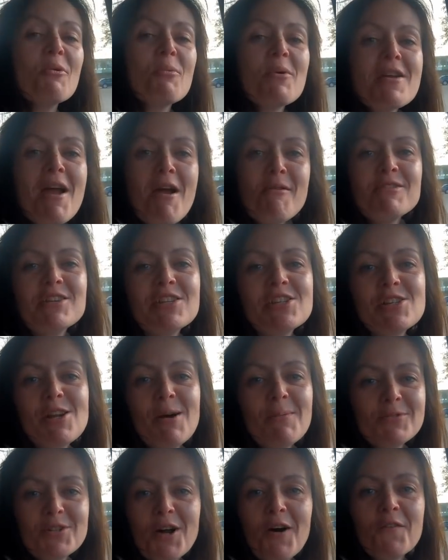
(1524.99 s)
We only
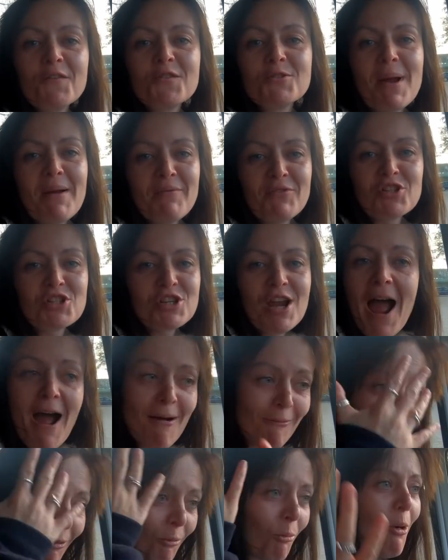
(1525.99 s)
stopped off to have a
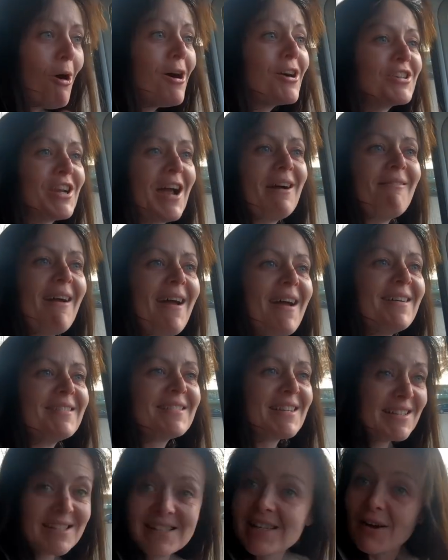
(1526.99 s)
shower and wash our
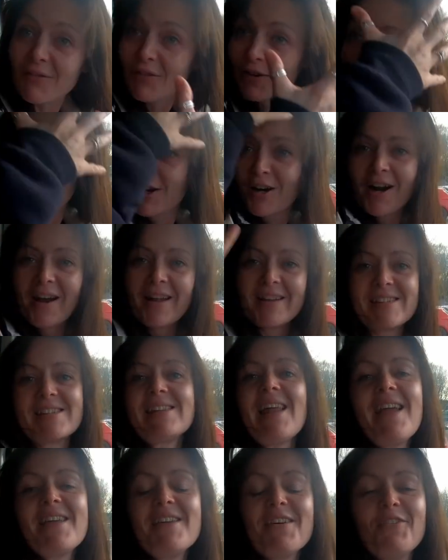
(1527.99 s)
hairs and stuff, and look at the
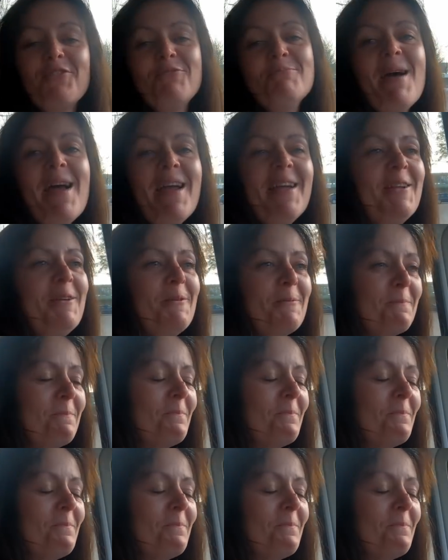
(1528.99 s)
state of me.